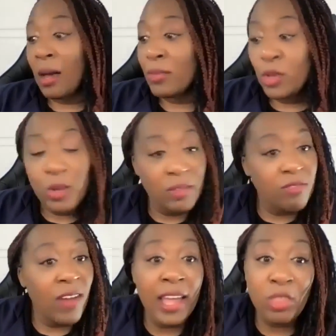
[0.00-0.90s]
You can
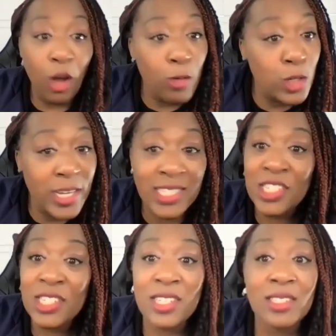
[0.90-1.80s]
find Thoughtful
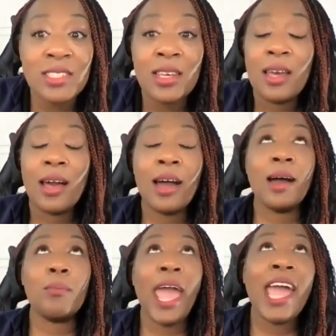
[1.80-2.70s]
Transitions
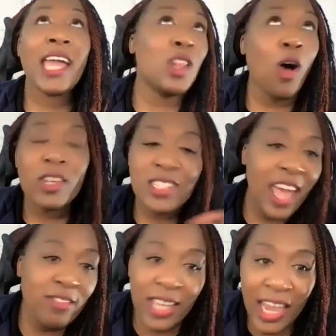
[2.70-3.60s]
at Lost
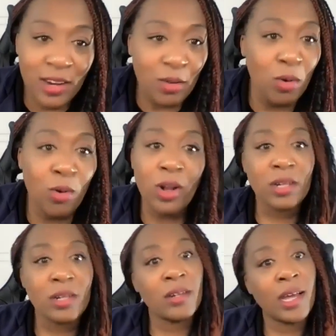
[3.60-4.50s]
Navigator
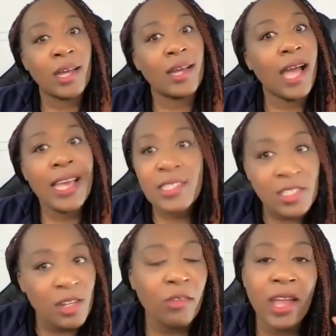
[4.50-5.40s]
on
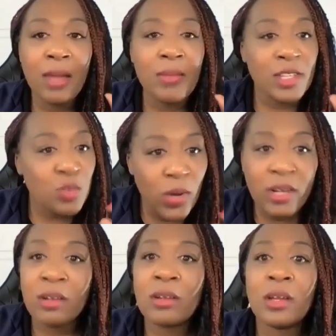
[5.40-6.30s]
Instagram and
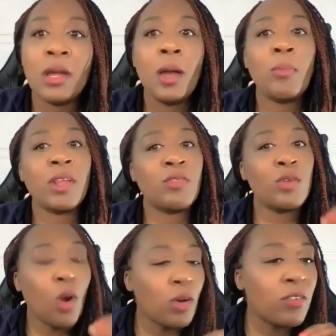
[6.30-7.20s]
Twitter. But if you
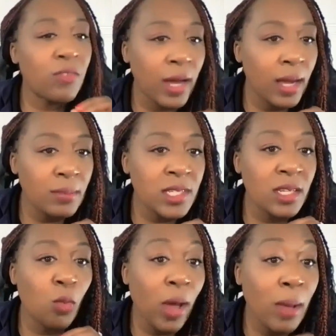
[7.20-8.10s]
go to
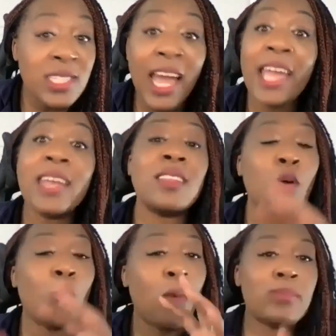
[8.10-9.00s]
the
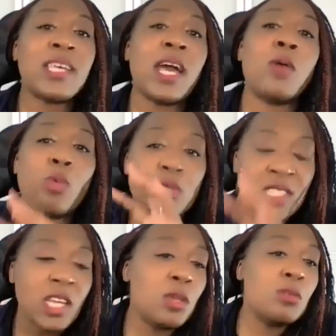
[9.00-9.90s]
website will
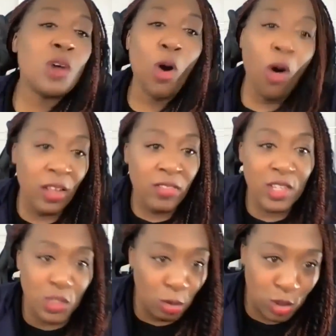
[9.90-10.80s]
send you to all of the
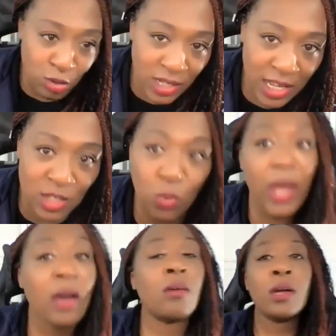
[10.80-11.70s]
socials as
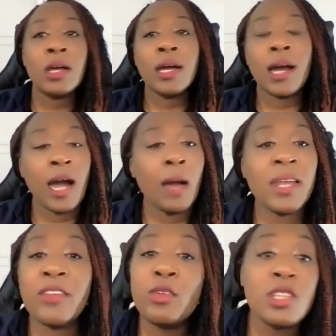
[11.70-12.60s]
well. And
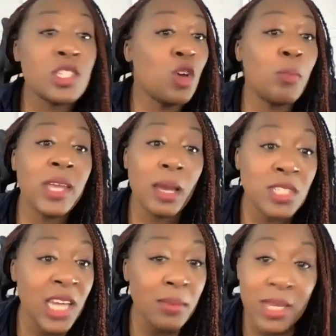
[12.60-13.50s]
if you just look me up,
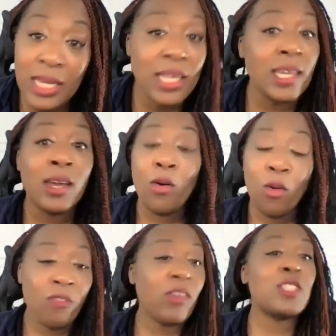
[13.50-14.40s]
Jamie Eaddy,
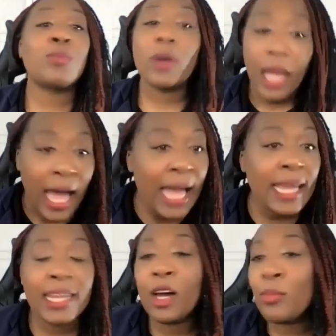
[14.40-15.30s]
on Facebook, I
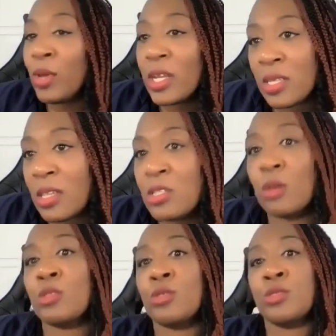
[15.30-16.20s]
can help you get to the
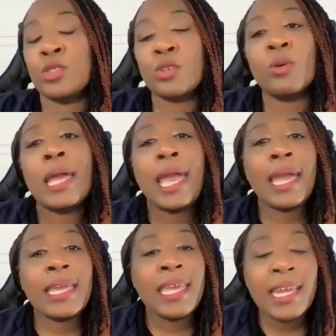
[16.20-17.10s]
socials too.
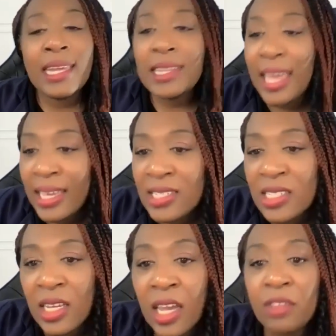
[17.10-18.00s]
And Getting Naked to
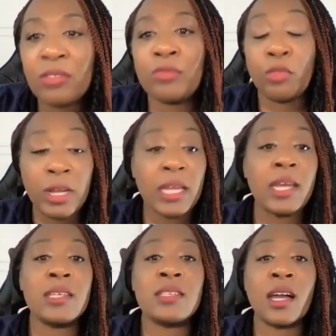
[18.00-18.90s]
Get Free
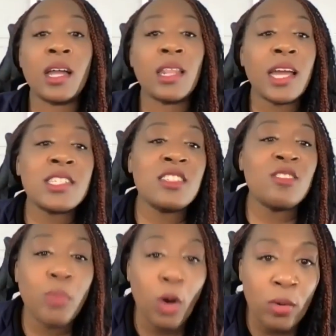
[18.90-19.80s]
is a collection
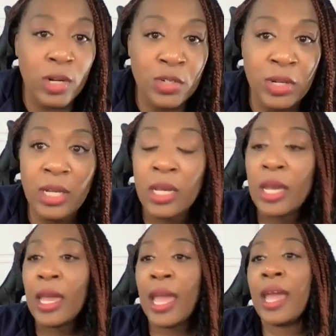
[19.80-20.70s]
of poetry,
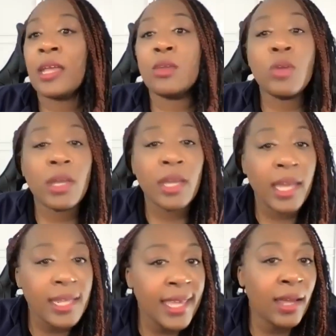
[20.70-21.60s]
and you can
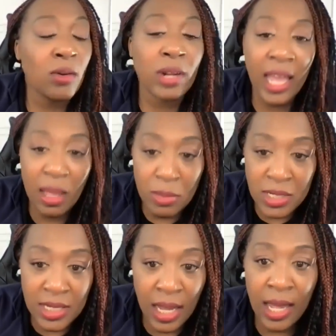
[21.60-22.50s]
get that on
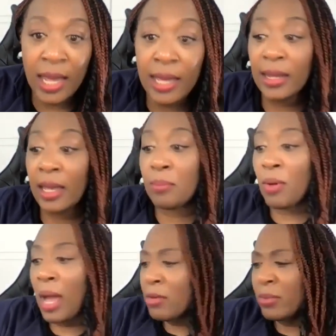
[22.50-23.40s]
Amazon and
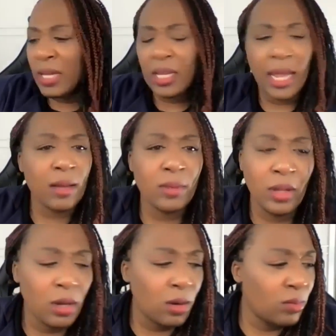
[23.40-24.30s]
probably, like, you
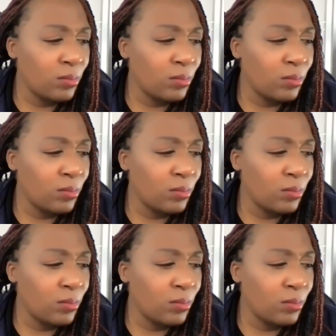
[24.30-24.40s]
know,